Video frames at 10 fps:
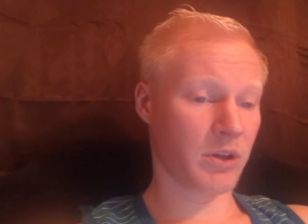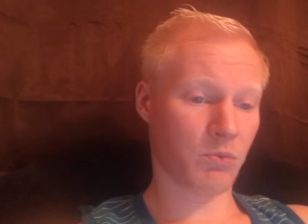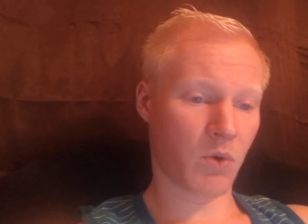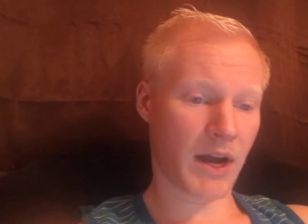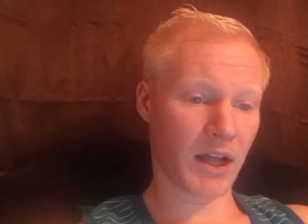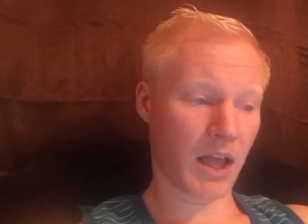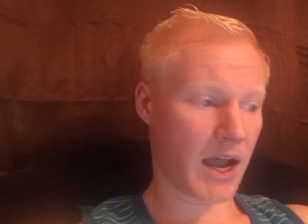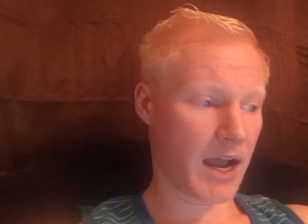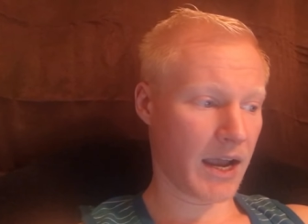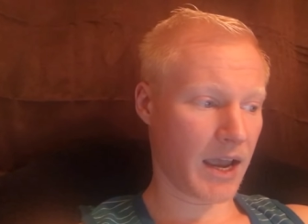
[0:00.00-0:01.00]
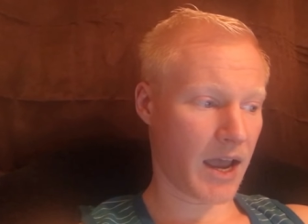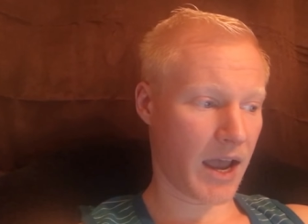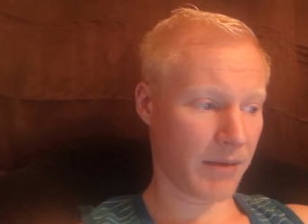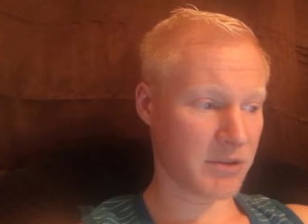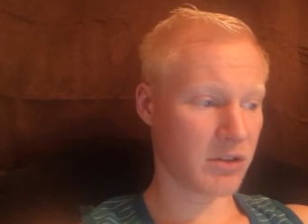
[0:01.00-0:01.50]
And while I
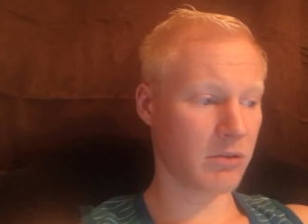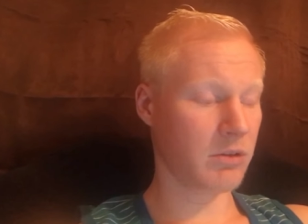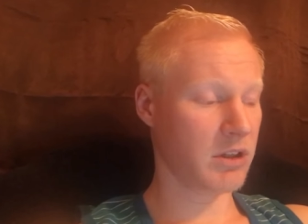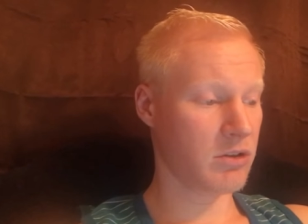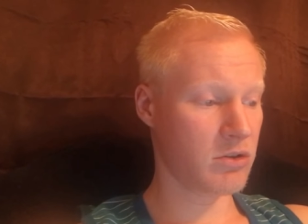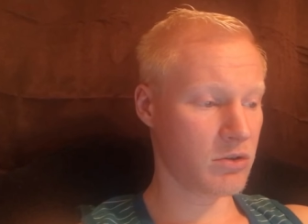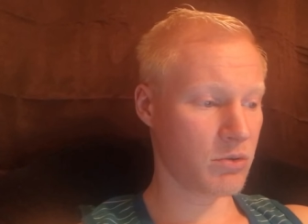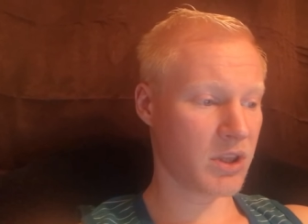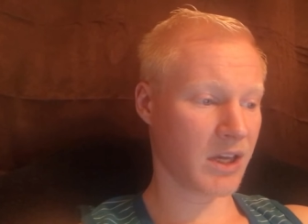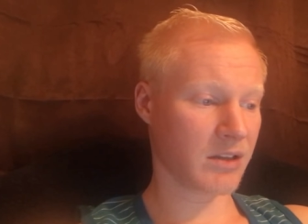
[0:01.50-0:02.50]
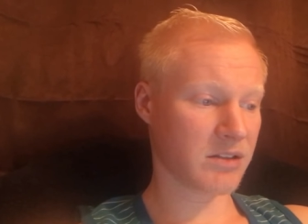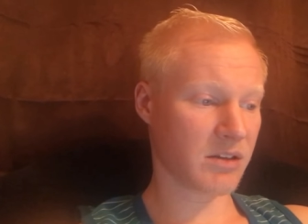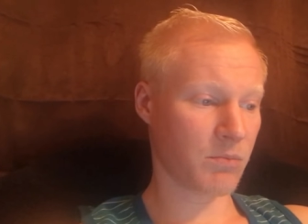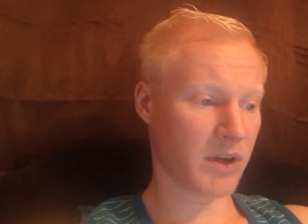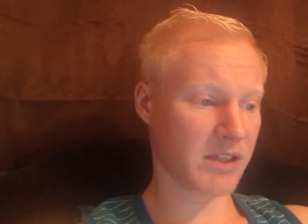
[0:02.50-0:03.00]
absolutely do think in
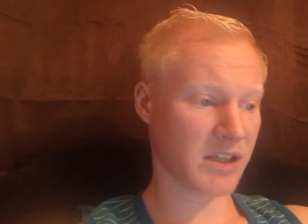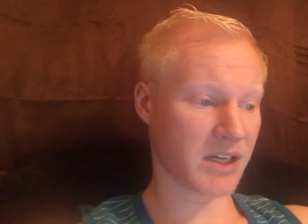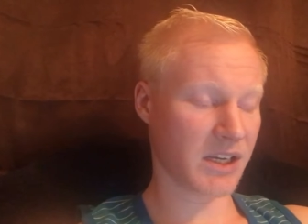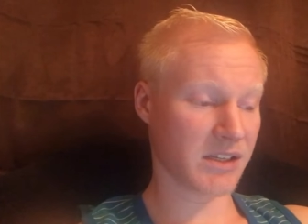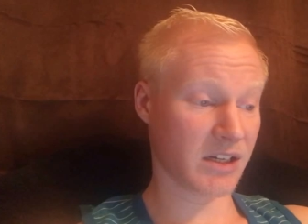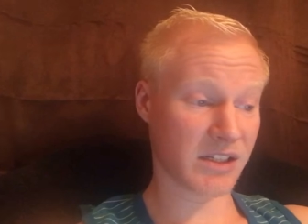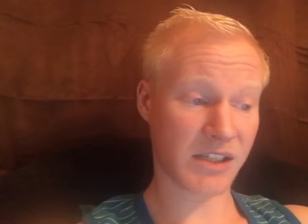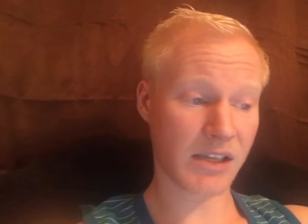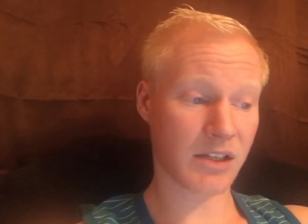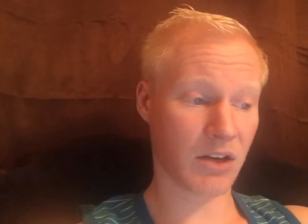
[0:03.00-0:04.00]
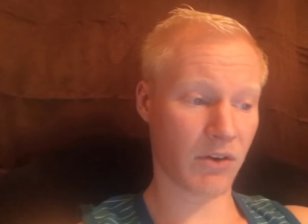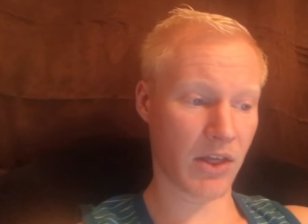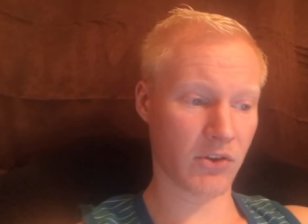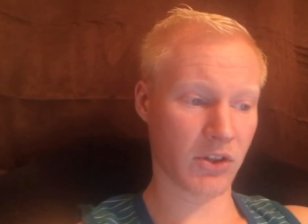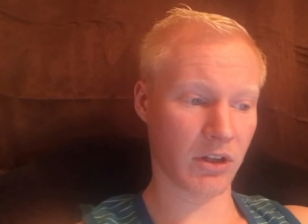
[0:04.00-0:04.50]
some ways it is a necessity
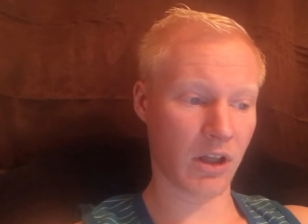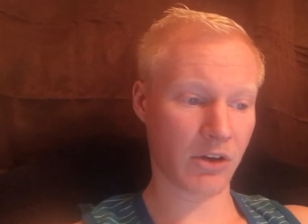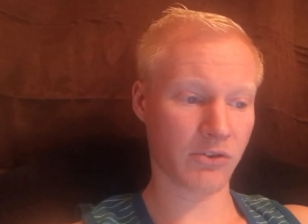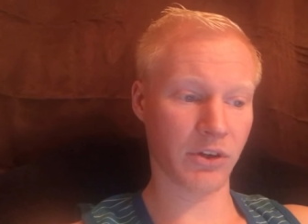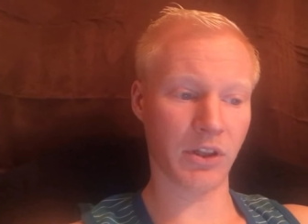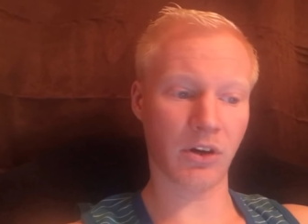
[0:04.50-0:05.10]
rather than a luxury,